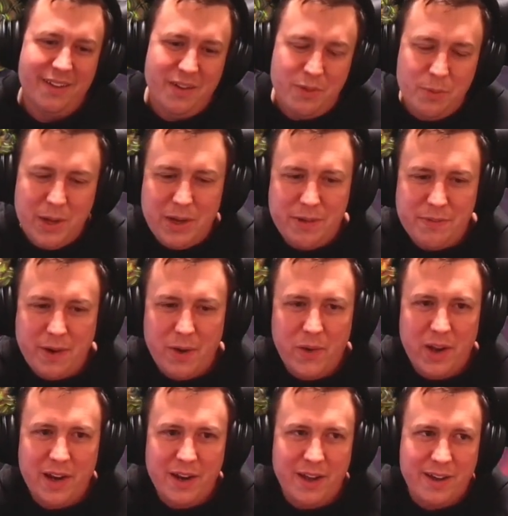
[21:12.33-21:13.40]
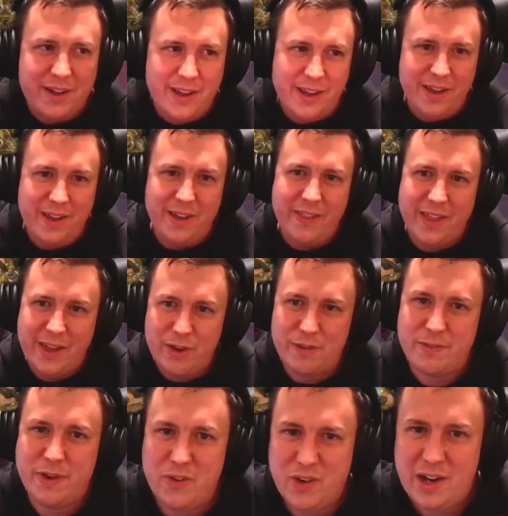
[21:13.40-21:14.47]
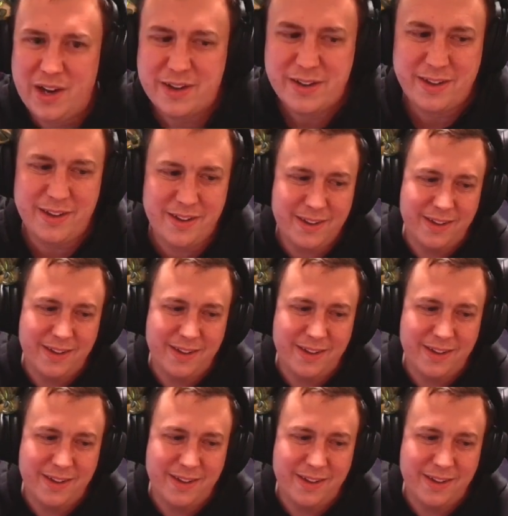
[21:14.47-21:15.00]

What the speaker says: We got very unlucky and they got very lucky,